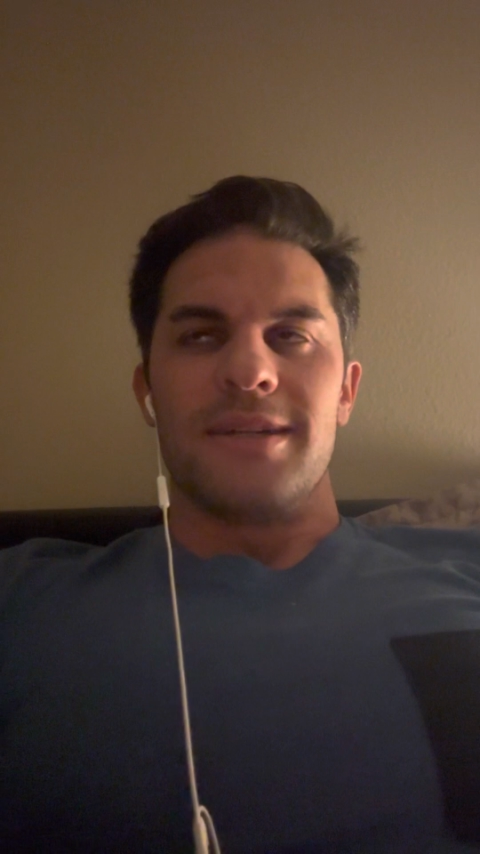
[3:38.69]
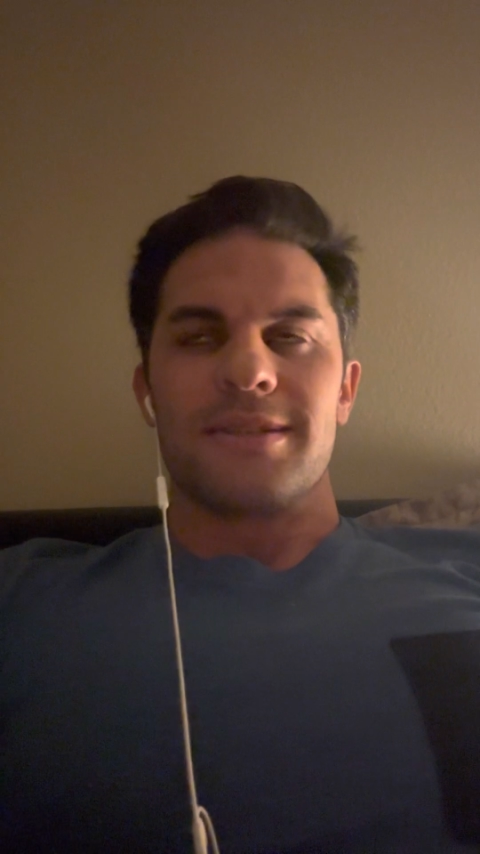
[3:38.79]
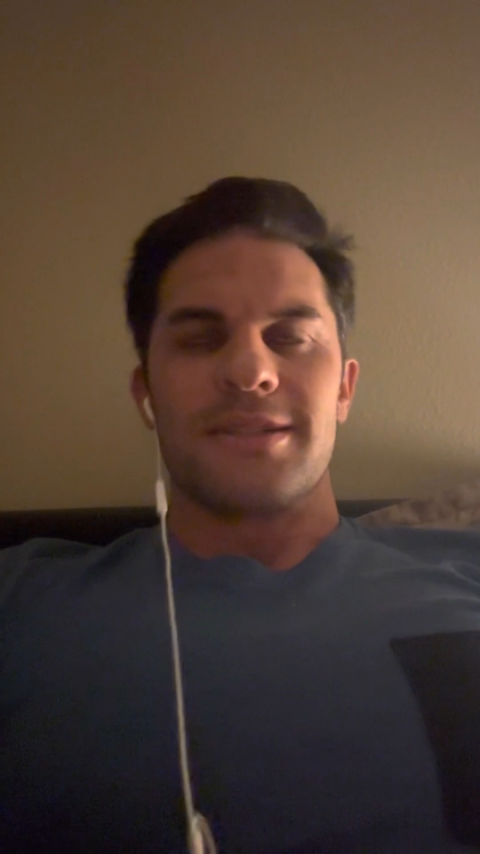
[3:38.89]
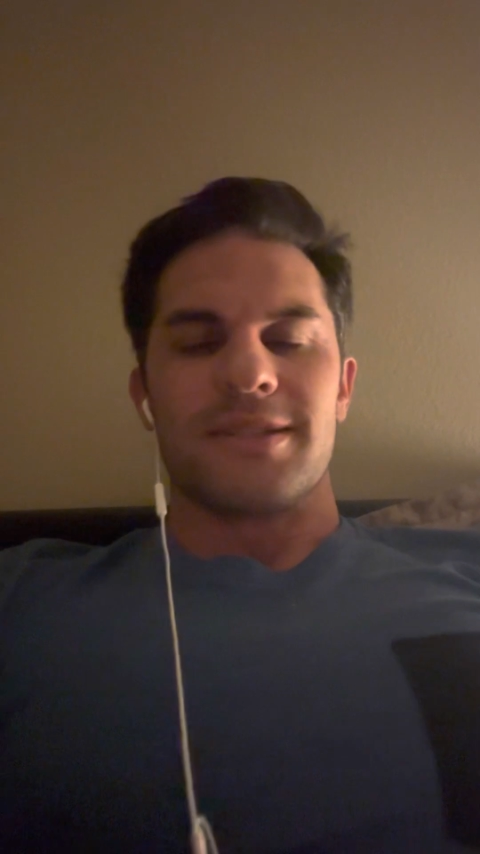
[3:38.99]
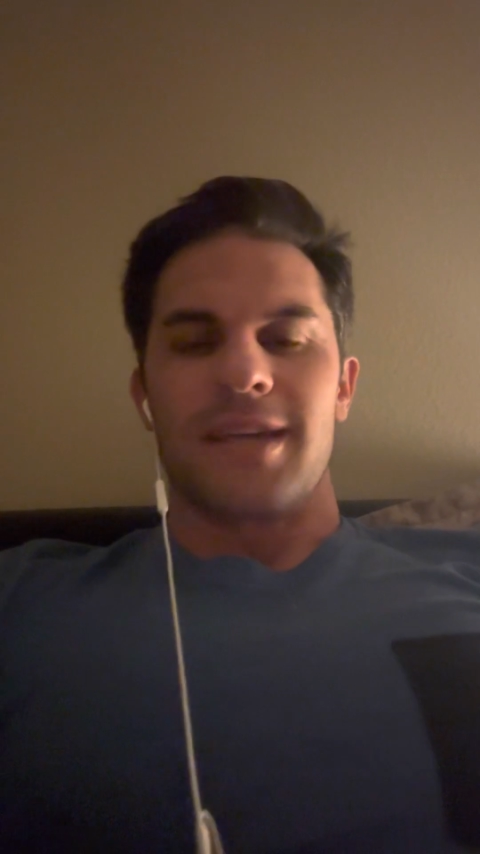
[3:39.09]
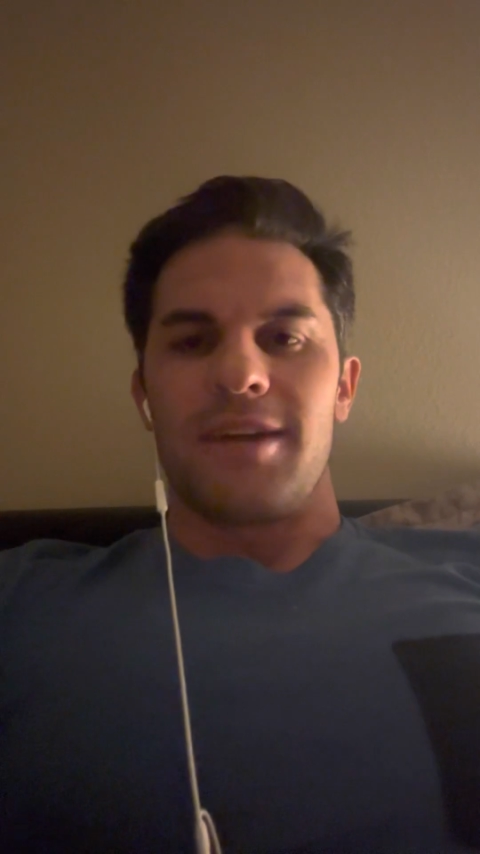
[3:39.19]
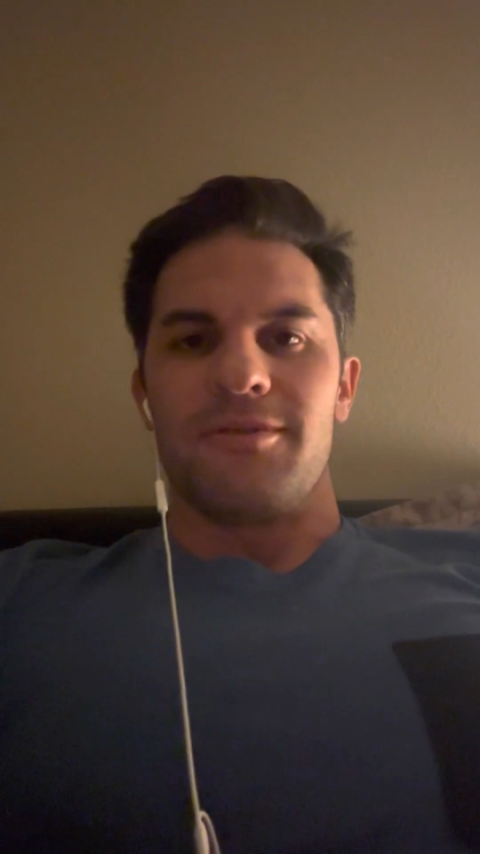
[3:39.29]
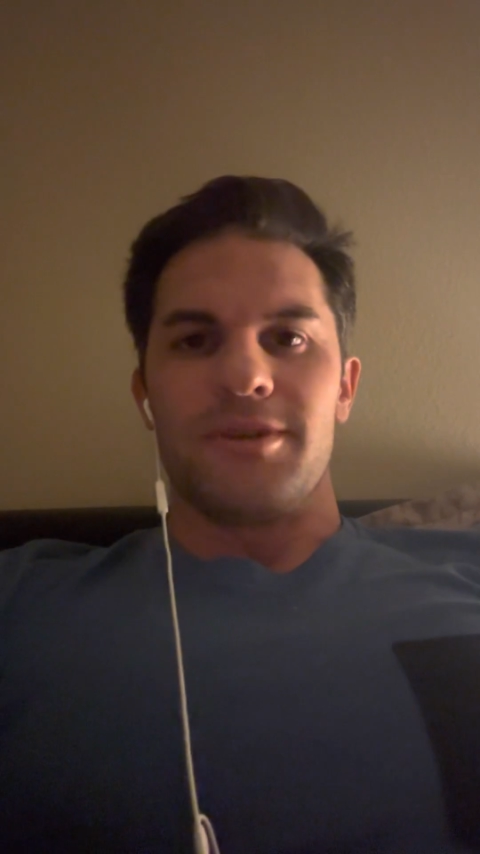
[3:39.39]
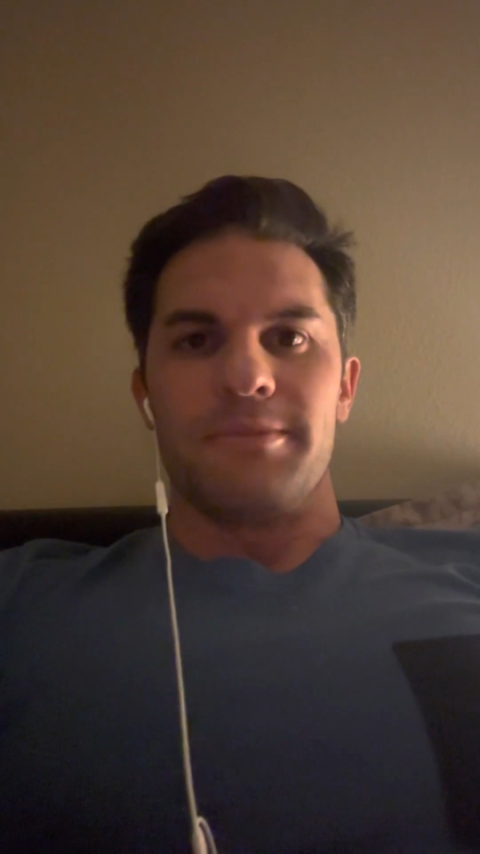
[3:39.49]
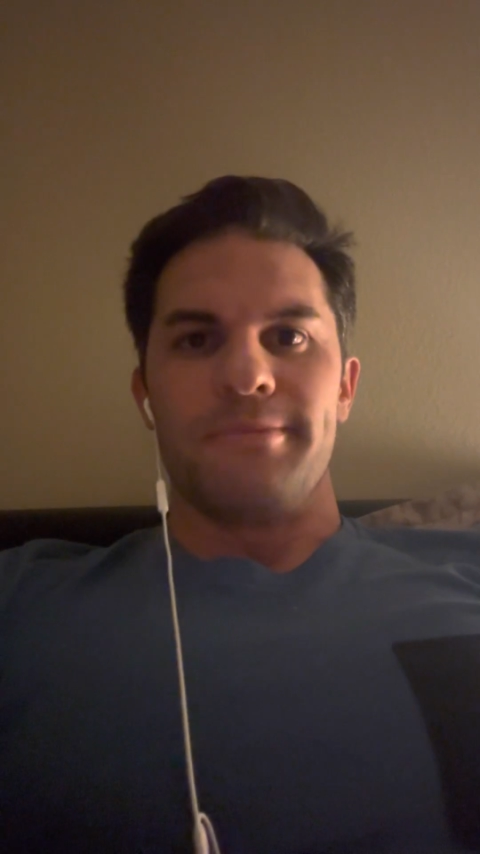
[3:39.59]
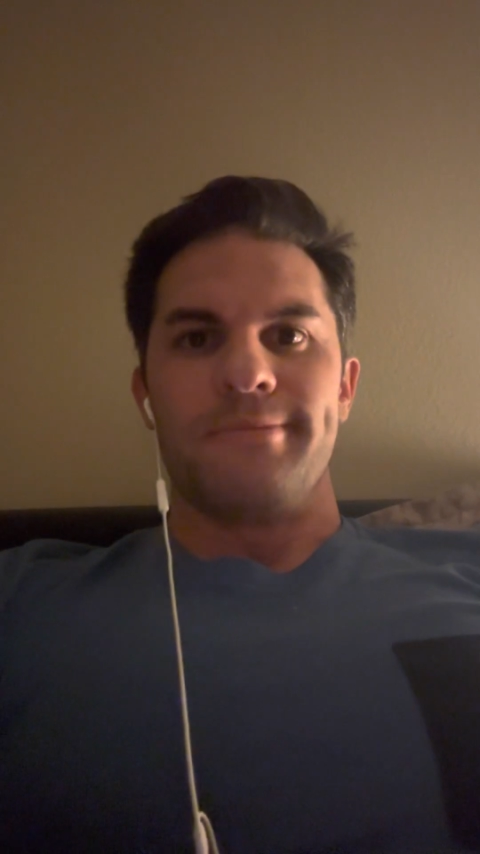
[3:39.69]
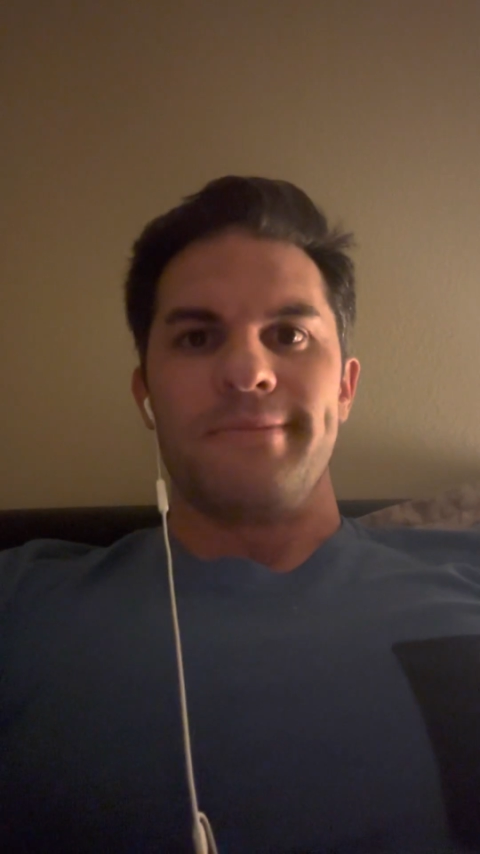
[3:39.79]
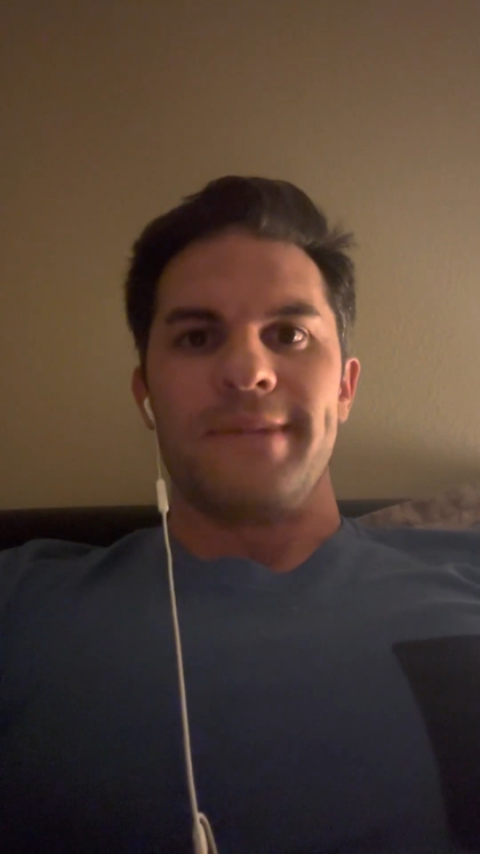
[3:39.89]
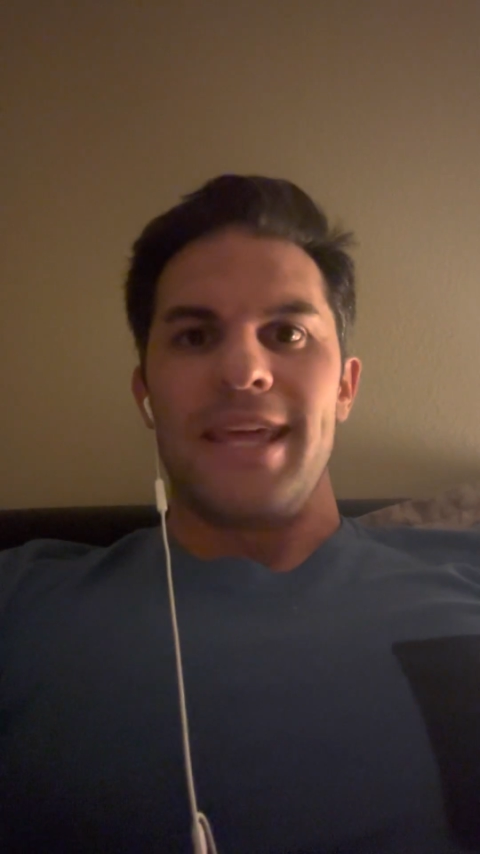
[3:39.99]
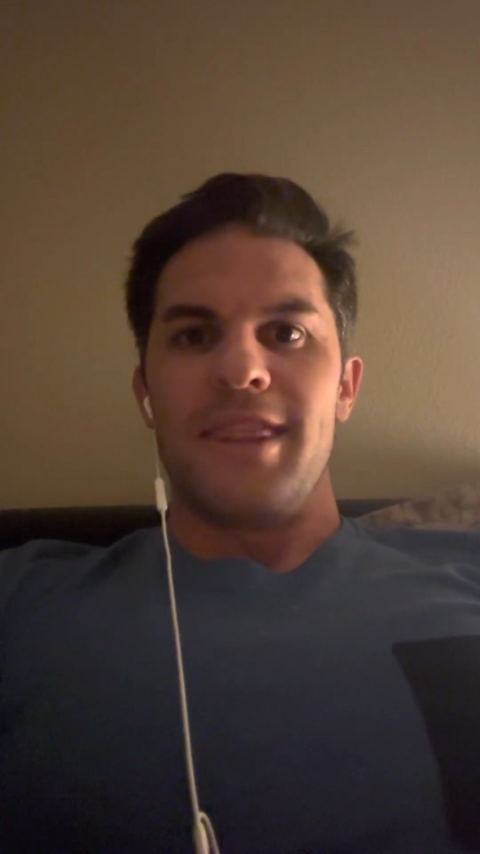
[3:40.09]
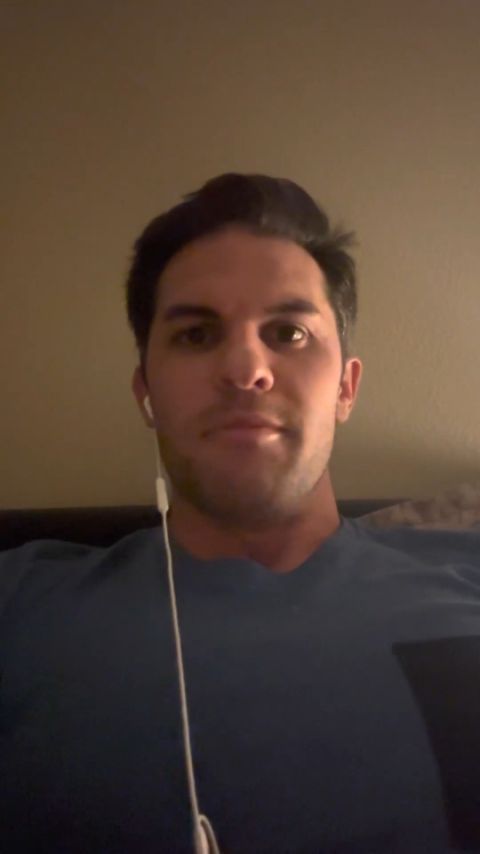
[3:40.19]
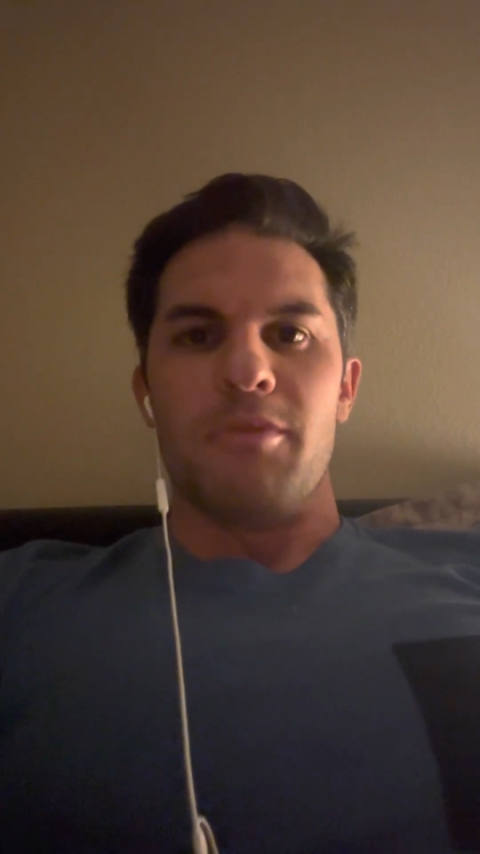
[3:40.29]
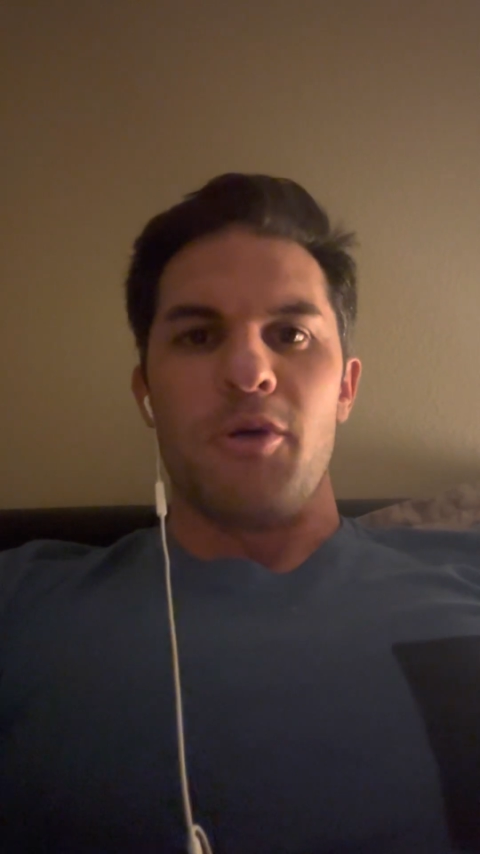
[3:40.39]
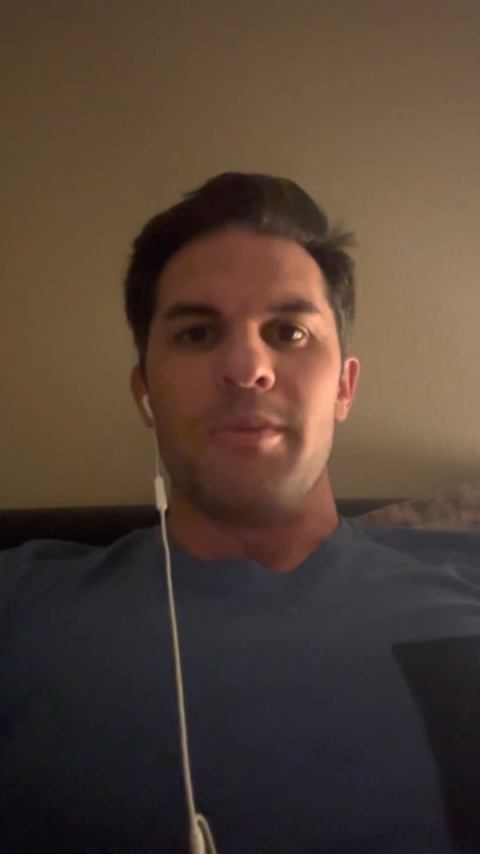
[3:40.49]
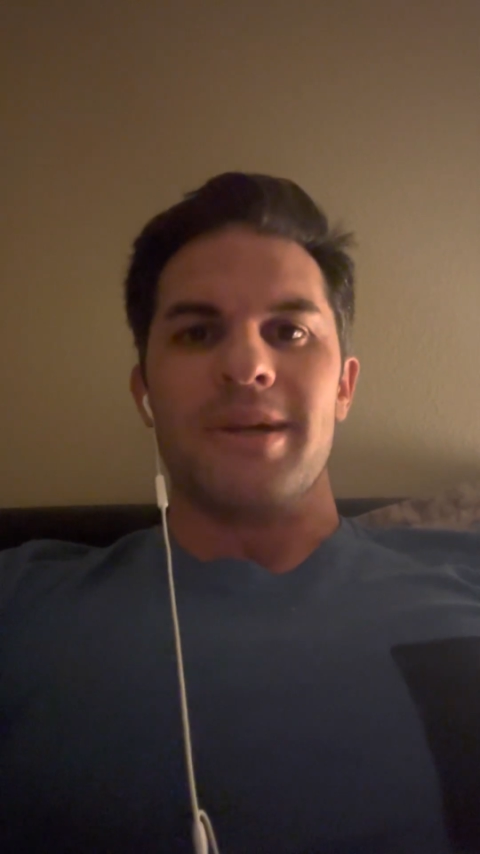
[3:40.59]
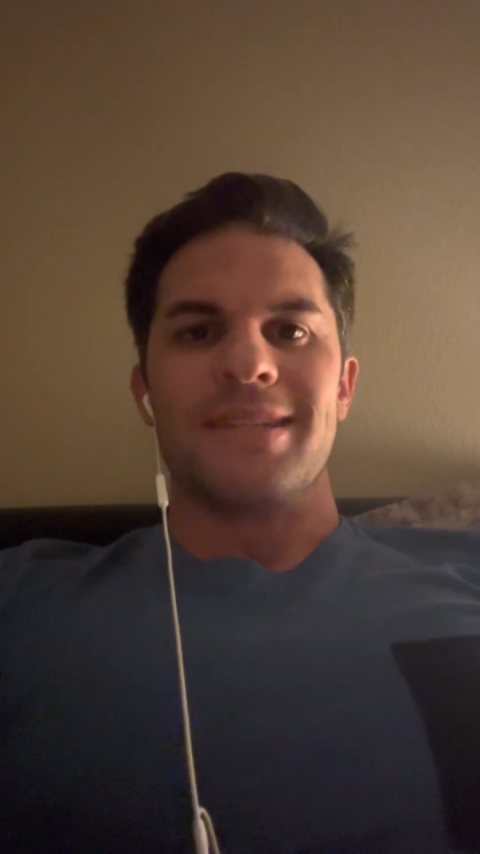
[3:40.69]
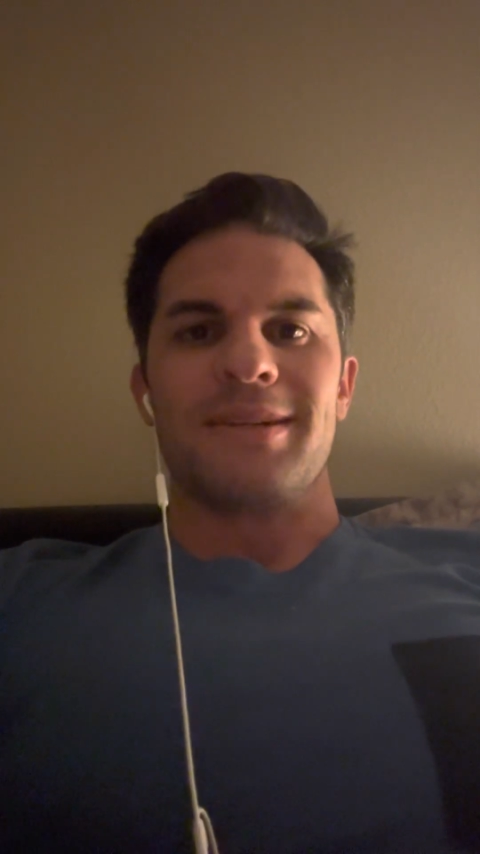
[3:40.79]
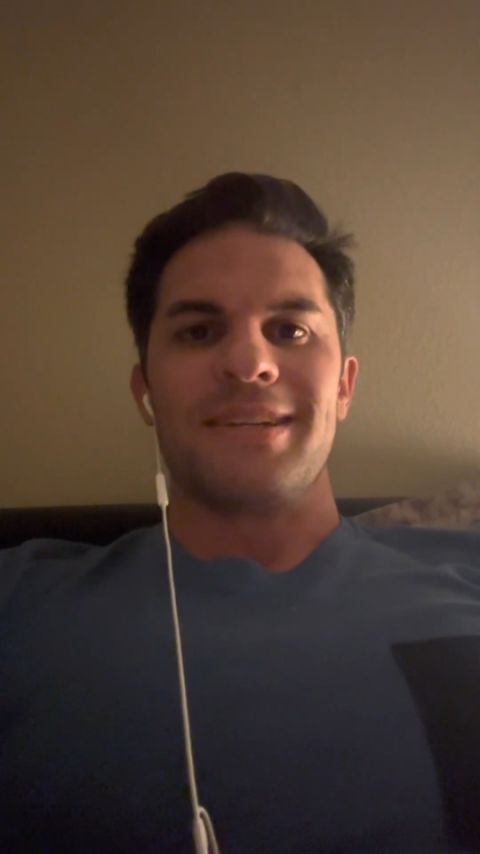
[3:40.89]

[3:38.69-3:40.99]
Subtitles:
just kind of a in the moment